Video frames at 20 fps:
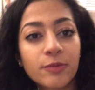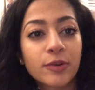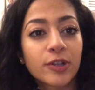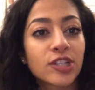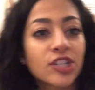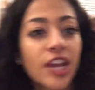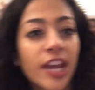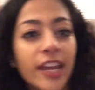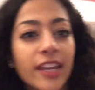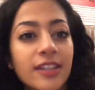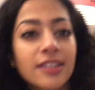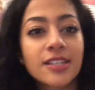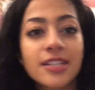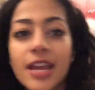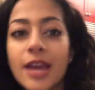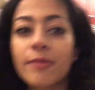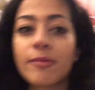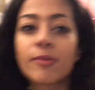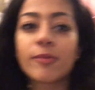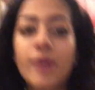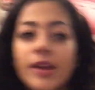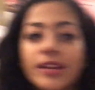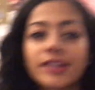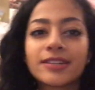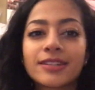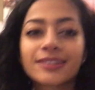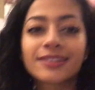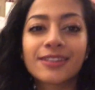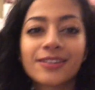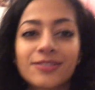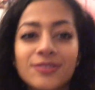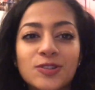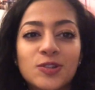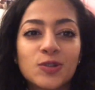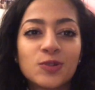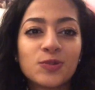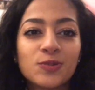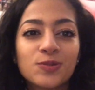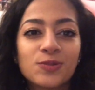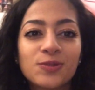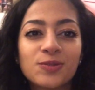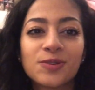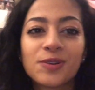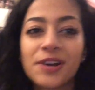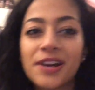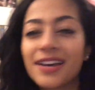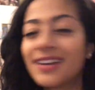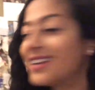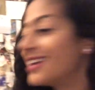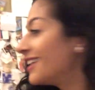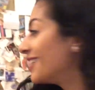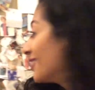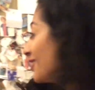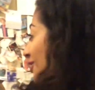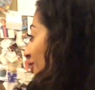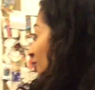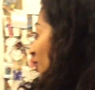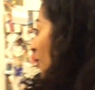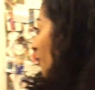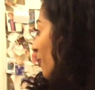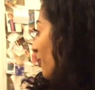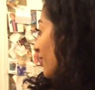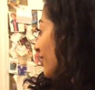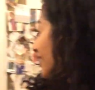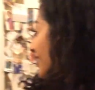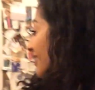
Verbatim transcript: we're changed and we're ready to go to Lower